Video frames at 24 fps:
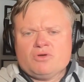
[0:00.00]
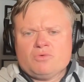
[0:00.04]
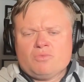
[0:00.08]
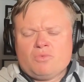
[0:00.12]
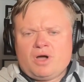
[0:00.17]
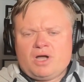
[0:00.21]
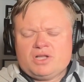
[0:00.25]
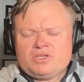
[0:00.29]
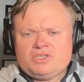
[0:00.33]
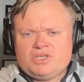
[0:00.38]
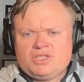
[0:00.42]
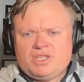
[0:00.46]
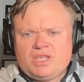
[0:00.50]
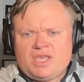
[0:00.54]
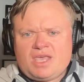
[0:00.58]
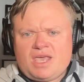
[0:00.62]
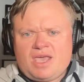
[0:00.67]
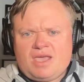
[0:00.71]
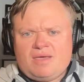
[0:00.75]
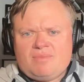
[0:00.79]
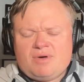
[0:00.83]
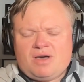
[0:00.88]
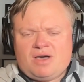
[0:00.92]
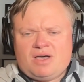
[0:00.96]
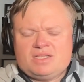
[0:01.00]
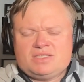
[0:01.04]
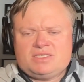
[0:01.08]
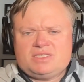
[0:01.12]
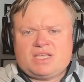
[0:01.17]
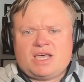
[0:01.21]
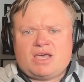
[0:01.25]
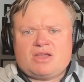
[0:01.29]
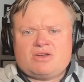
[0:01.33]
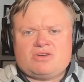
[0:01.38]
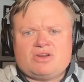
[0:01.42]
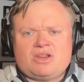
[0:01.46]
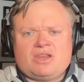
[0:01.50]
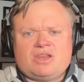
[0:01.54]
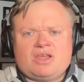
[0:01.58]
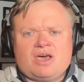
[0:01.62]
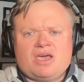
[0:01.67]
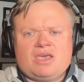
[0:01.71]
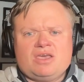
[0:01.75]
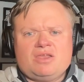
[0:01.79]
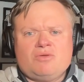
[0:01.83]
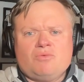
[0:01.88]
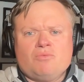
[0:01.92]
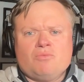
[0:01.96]
you're watching the game on Saturday
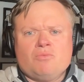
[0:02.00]
night,